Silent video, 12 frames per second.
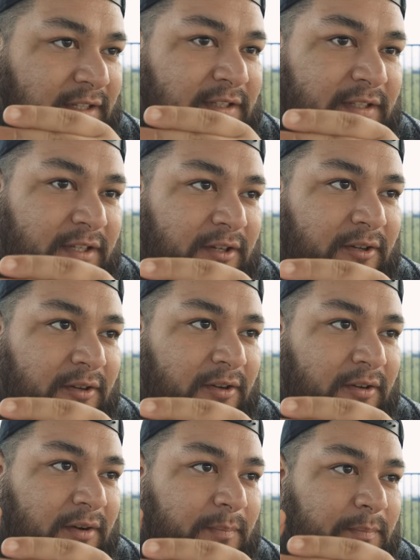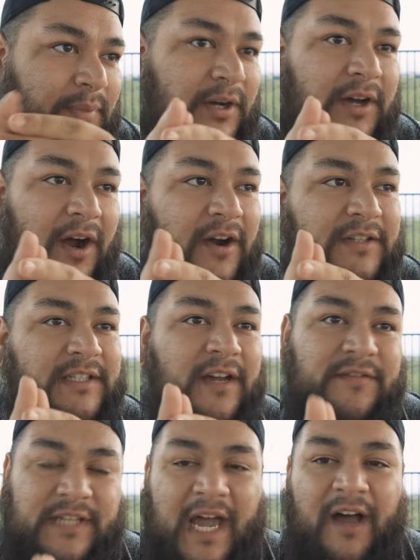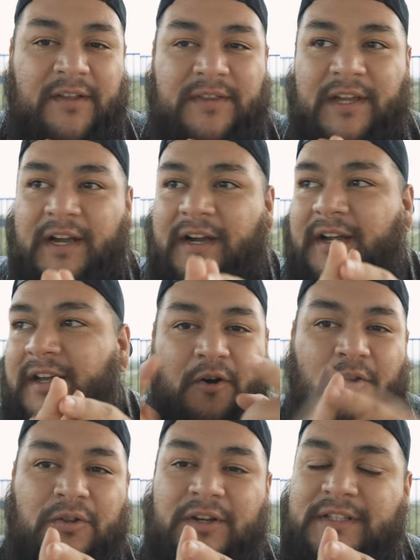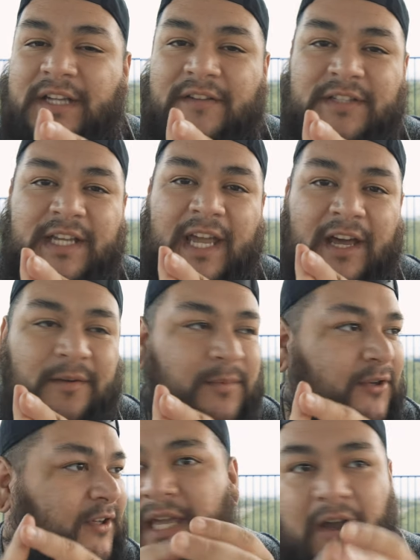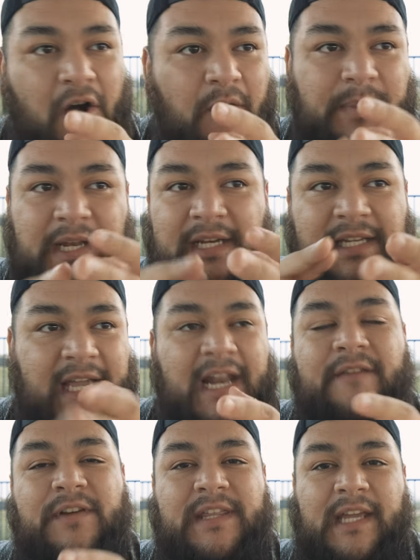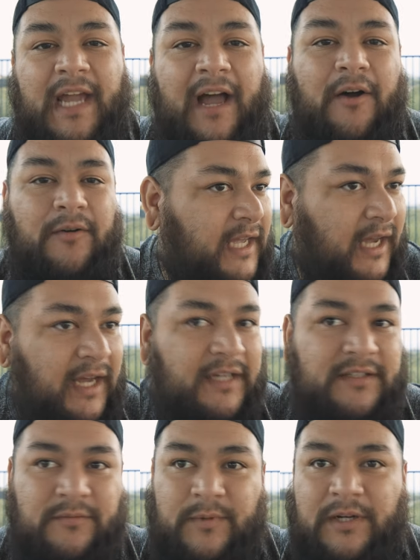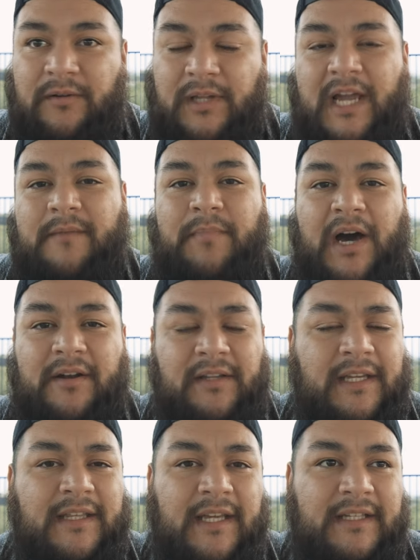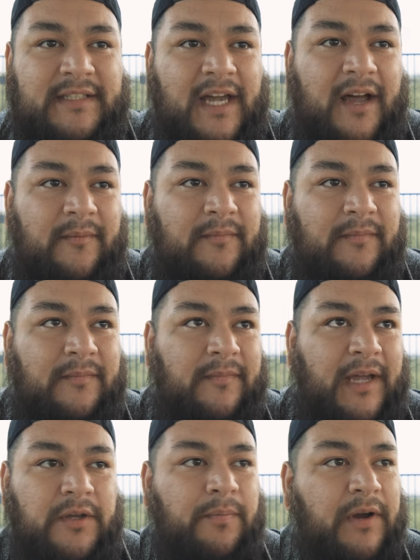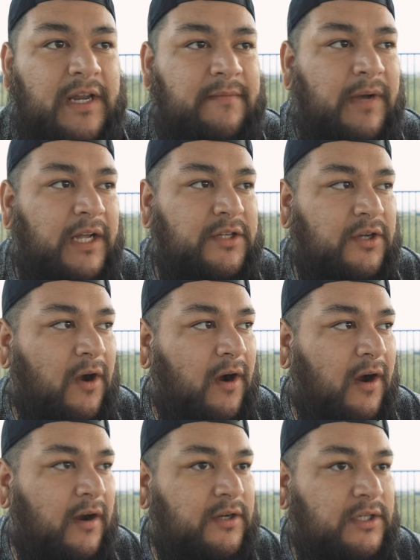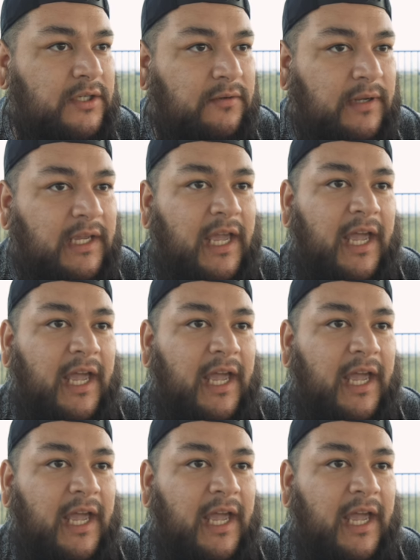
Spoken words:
us to put ourselves out there, hold ourselves accountable, be open and get everything out because we don't like bottling things up. You pretty much are doing